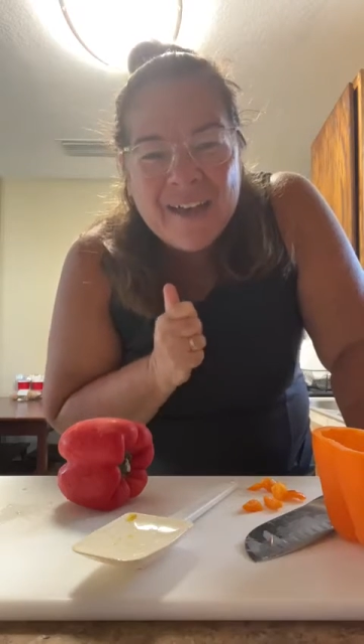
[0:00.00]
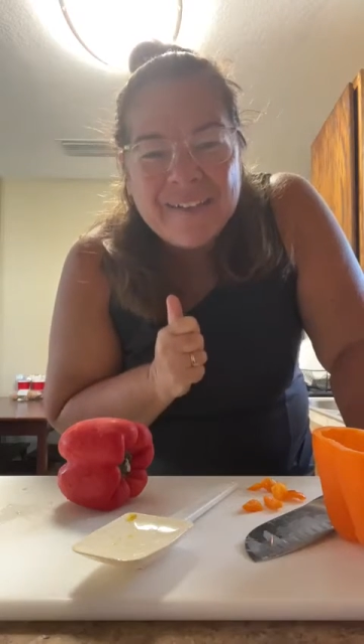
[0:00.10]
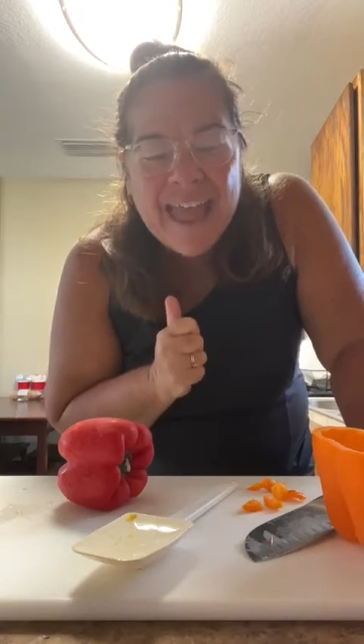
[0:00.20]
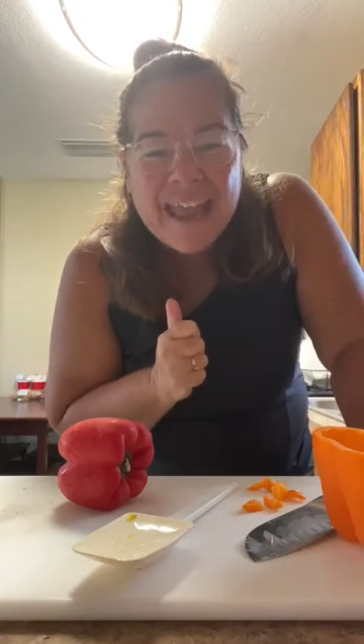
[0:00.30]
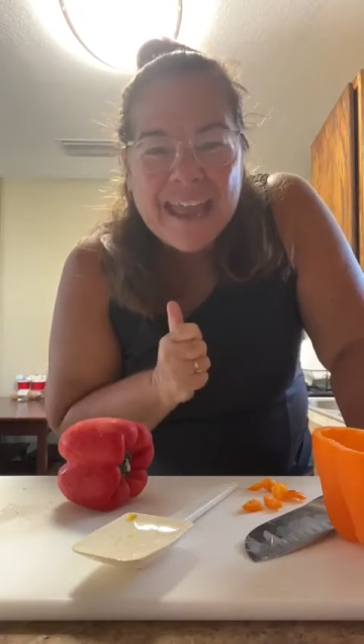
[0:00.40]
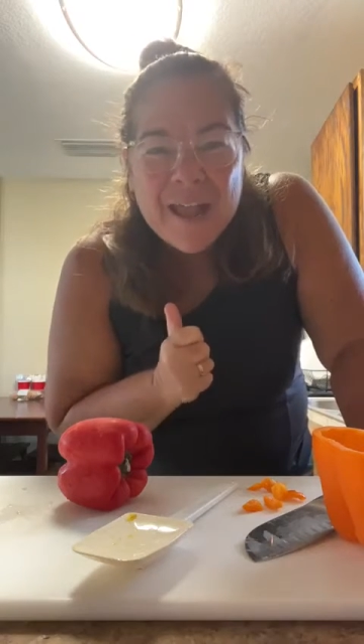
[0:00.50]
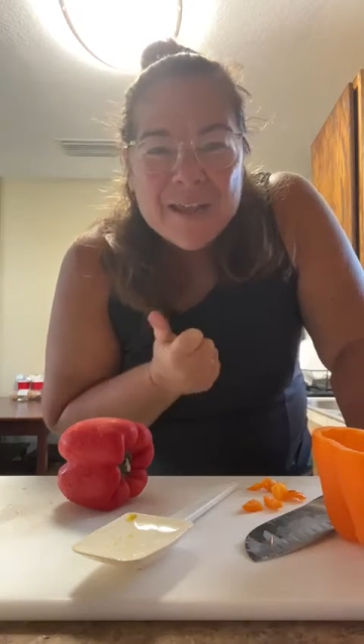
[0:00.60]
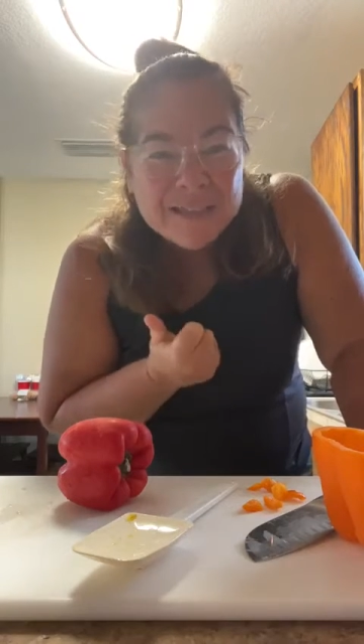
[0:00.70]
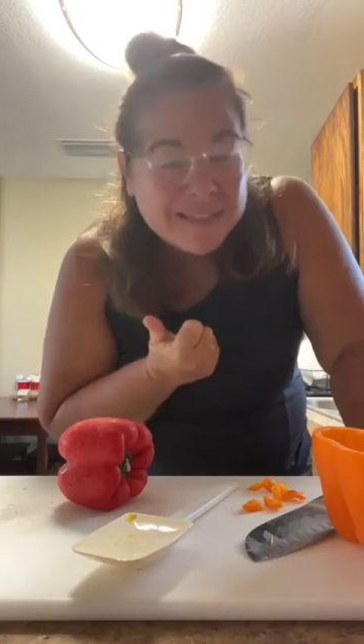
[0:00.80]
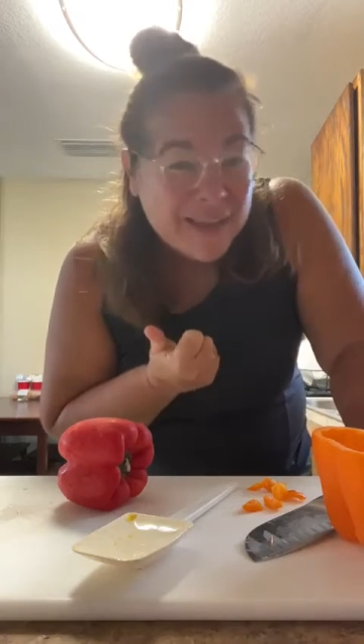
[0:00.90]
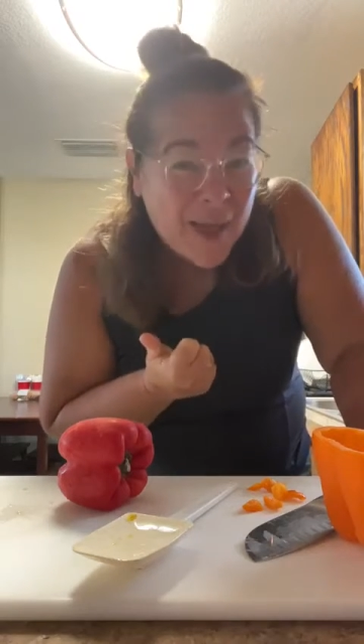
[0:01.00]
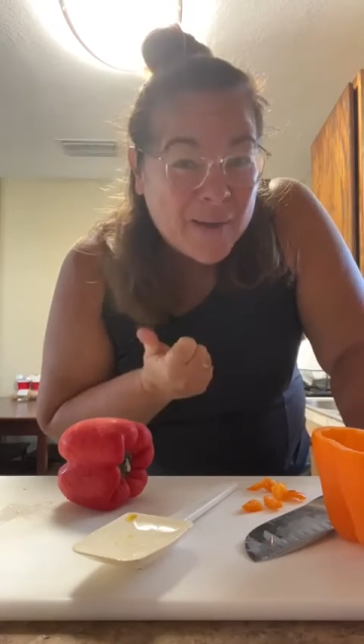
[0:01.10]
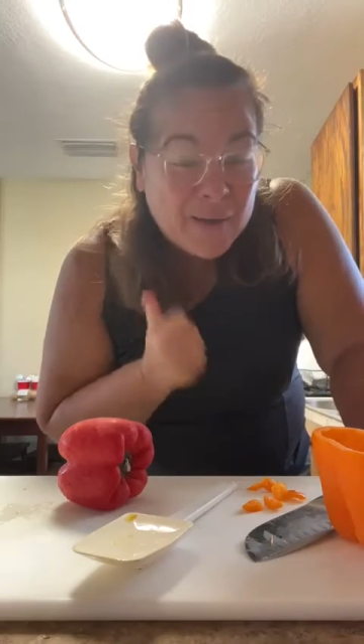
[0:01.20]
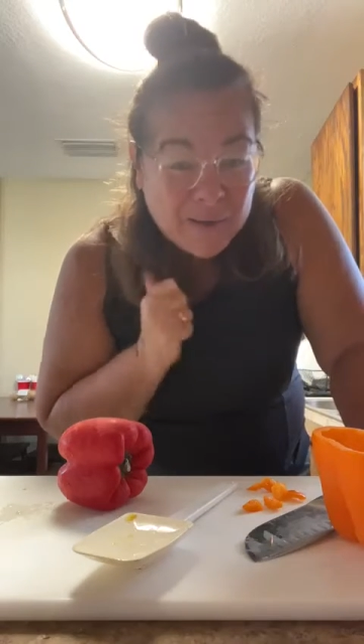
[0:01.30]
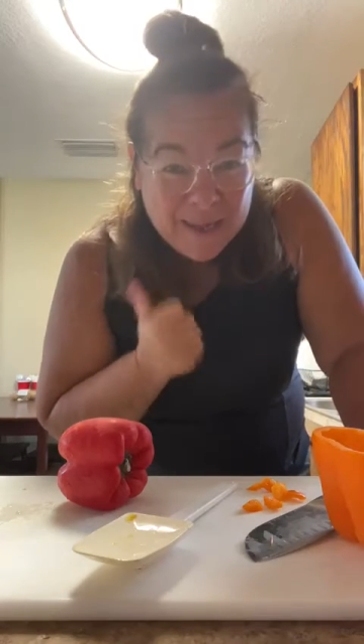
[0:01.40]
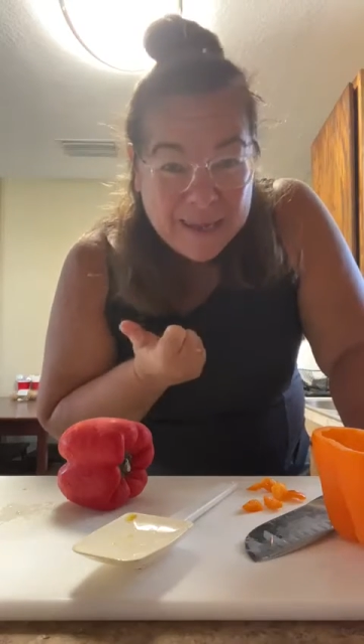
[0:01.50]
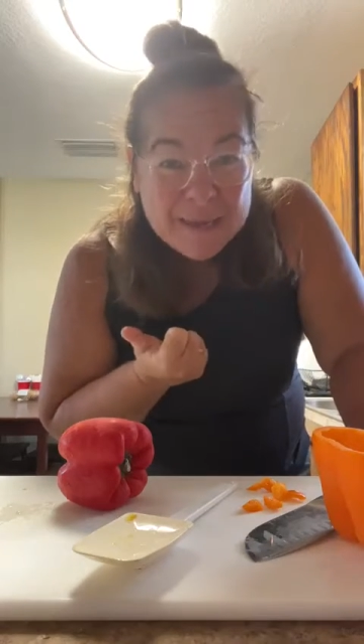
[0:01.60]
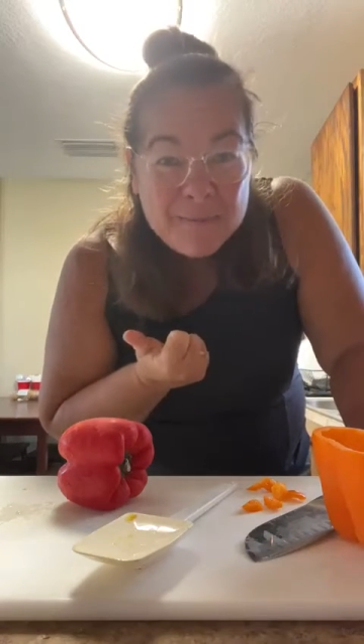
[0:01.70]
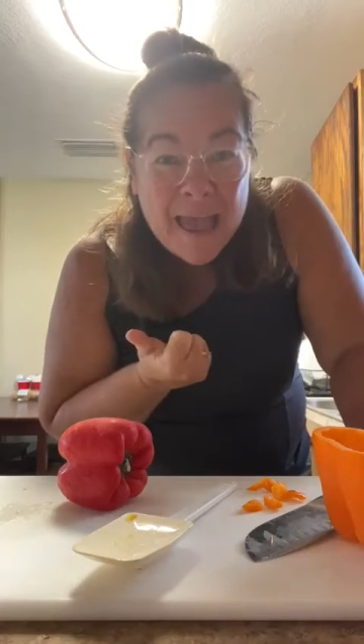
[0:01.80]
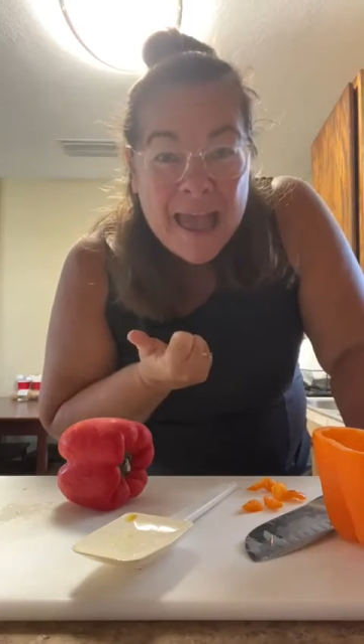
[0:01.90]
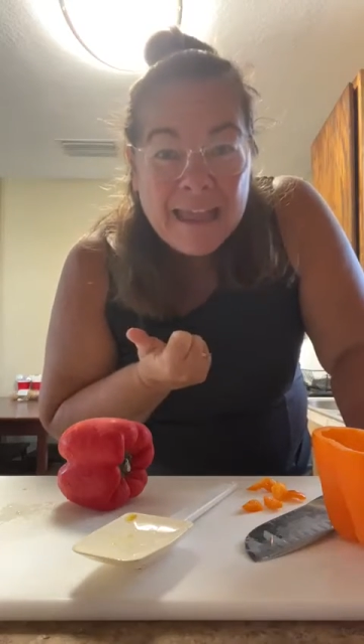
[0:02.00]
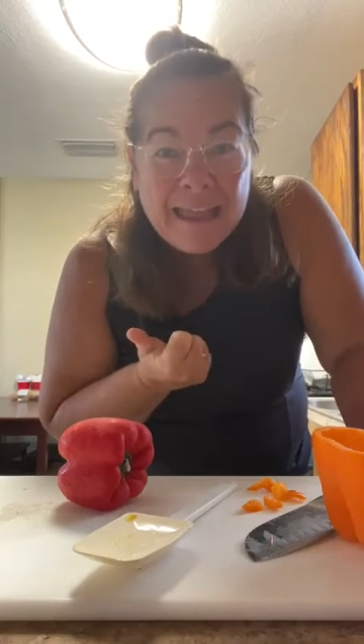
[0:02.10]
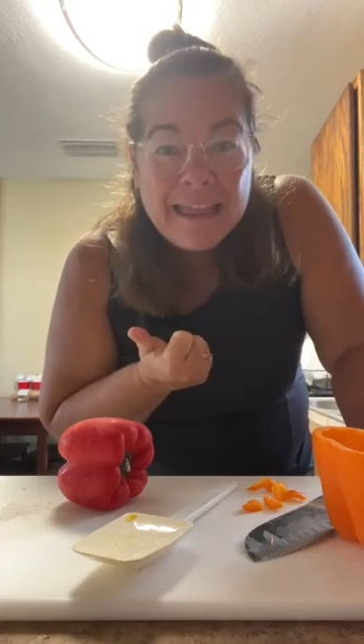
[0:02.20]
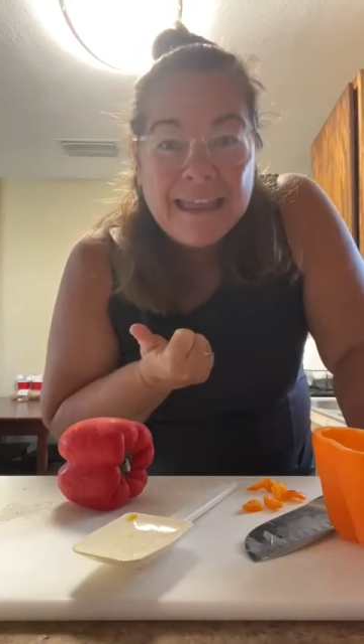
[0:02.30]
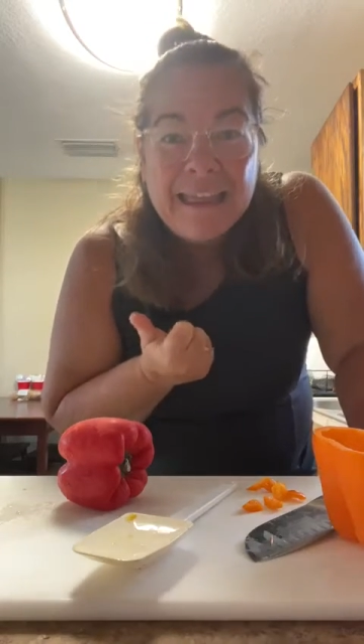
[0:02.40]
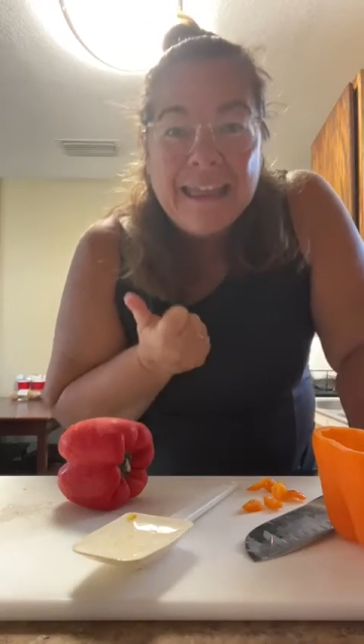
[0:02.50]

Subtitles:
Okay, so you're kicking back,